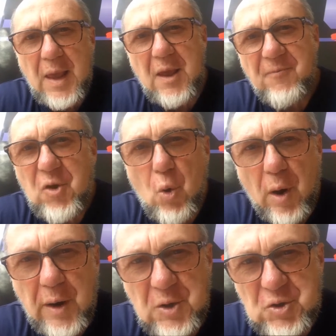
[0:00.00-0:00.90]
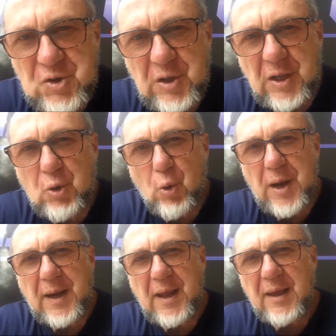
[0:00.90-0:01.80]
If you are interested in
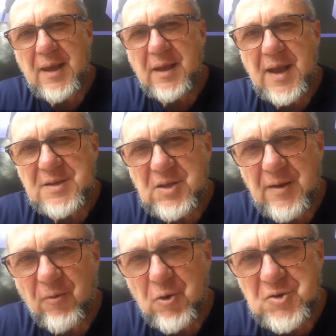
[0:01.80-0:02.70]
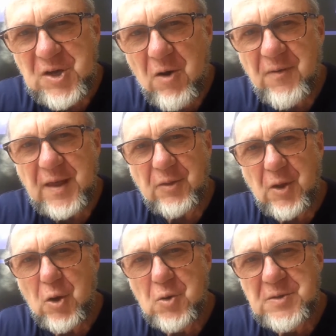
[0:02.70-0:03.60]
creating a kick-ass life for yourself
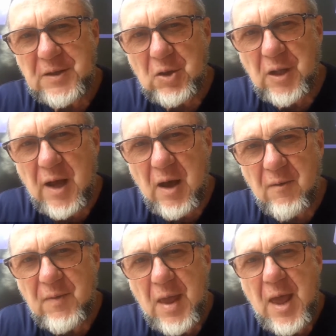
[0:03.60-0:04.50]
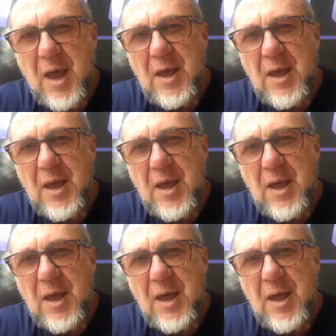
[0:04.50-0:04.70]
and those that you love,